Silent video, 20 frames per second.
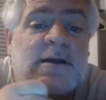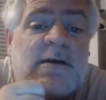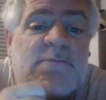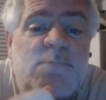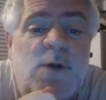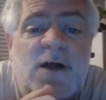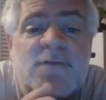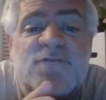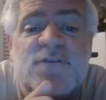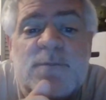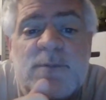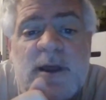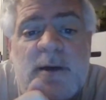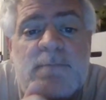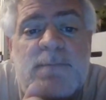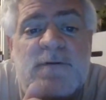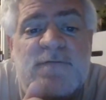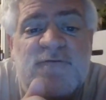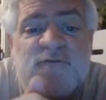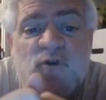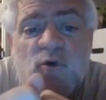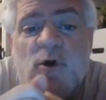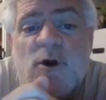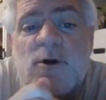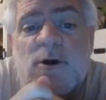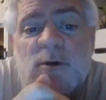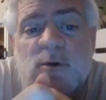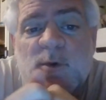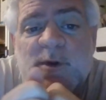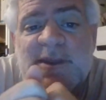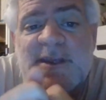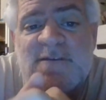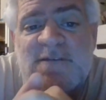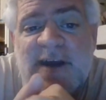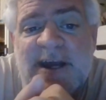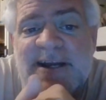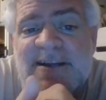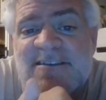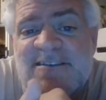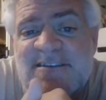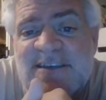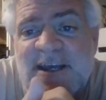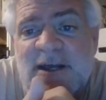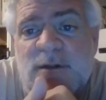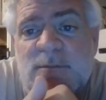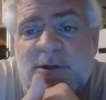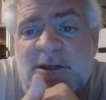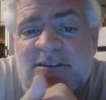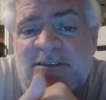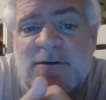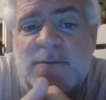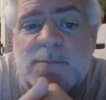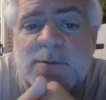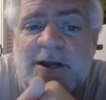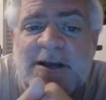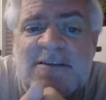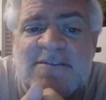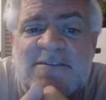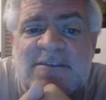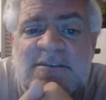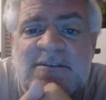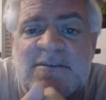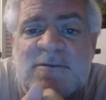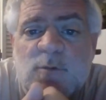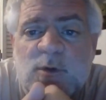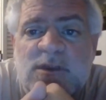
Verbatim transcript: I bought from them before when they've had a sale because their prices